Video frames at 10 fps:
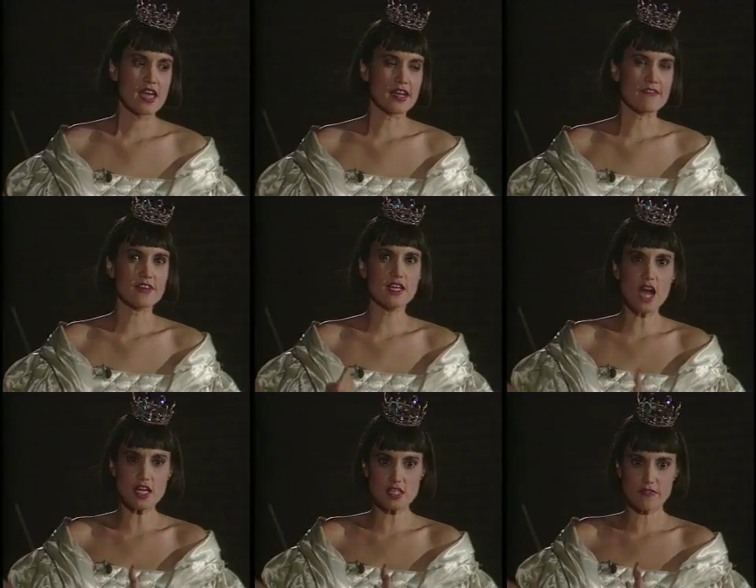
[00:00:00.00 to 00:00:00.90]
And I've
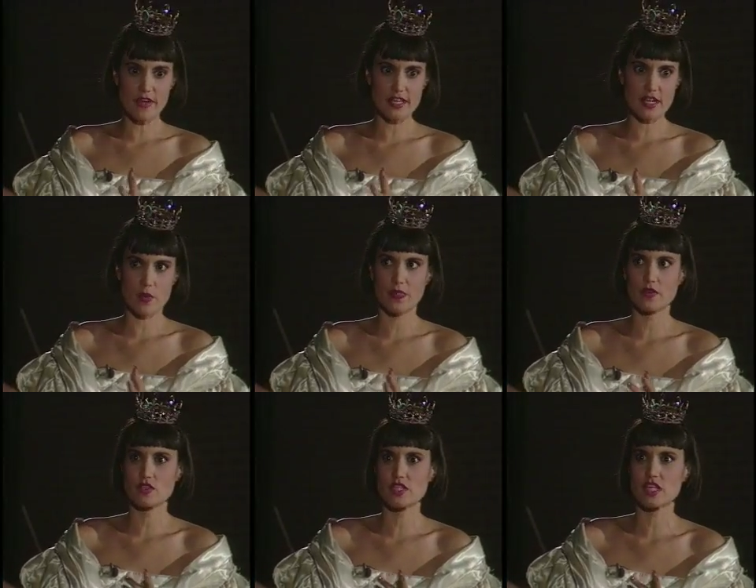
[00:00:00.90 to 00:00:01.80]
got to find out what
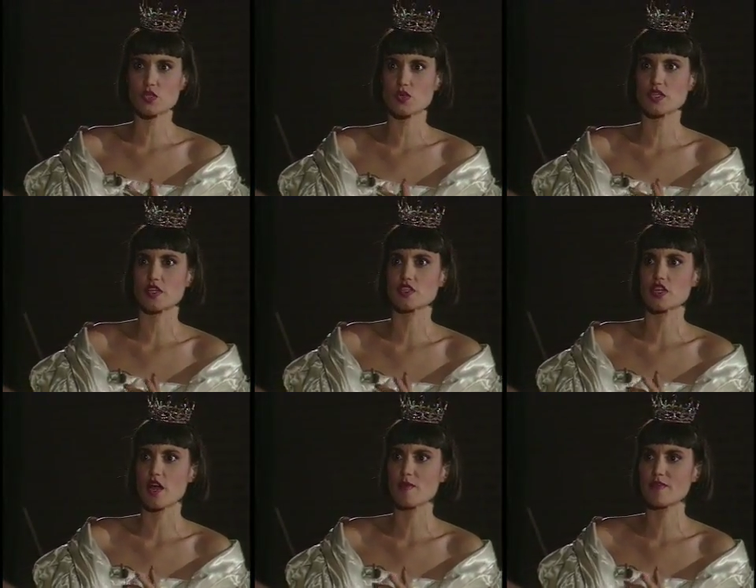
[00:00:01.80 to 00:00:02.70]
those test results
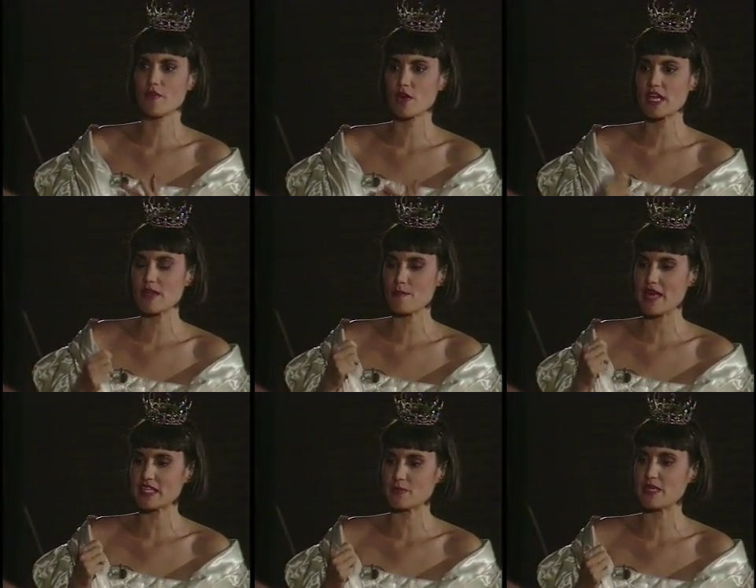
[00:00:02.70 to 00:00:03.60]
are before he
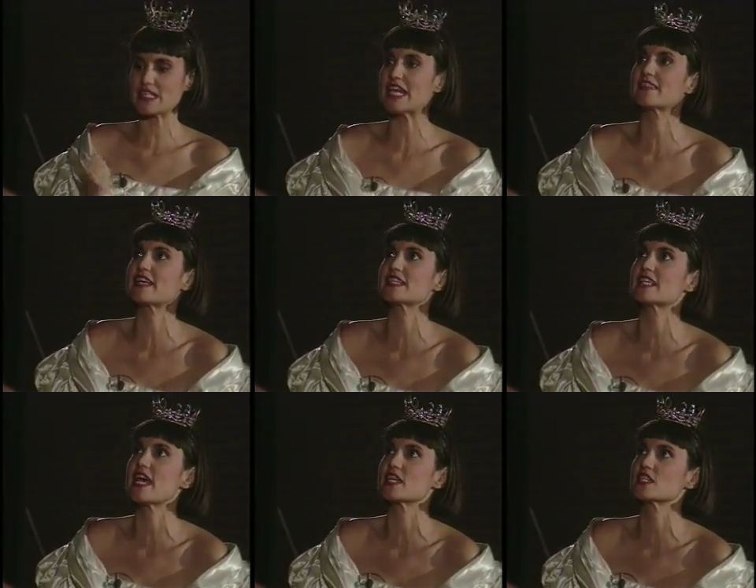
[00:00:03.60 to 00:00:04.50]
makes me take that
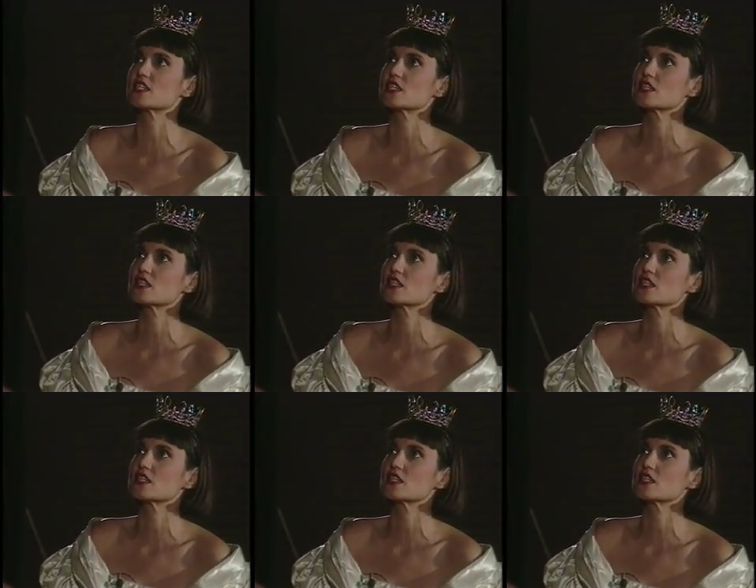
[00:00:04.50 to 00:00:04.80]
test.